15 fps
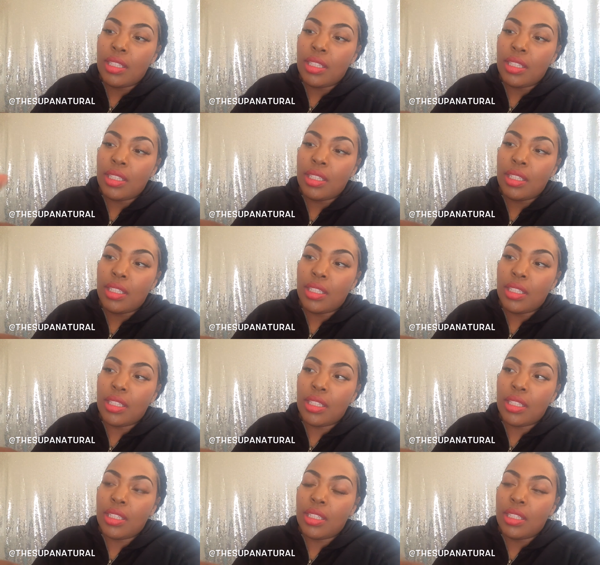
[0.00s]

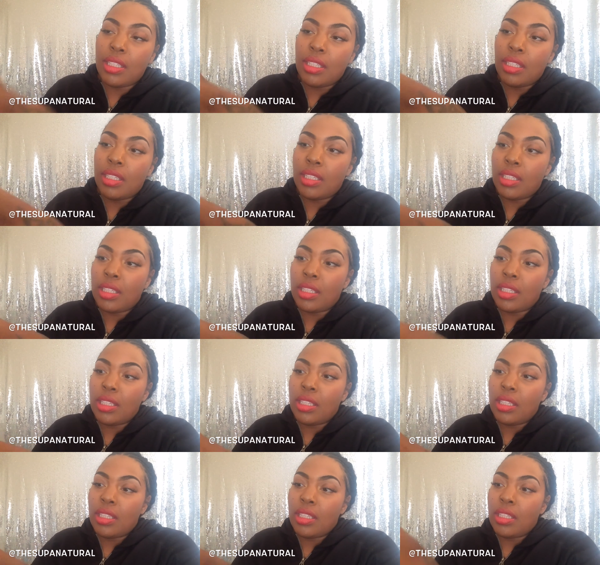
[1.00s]

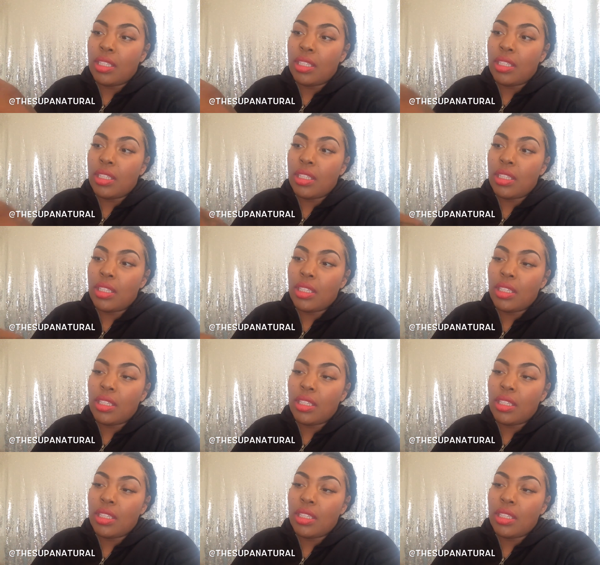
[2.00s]
Nothing is said.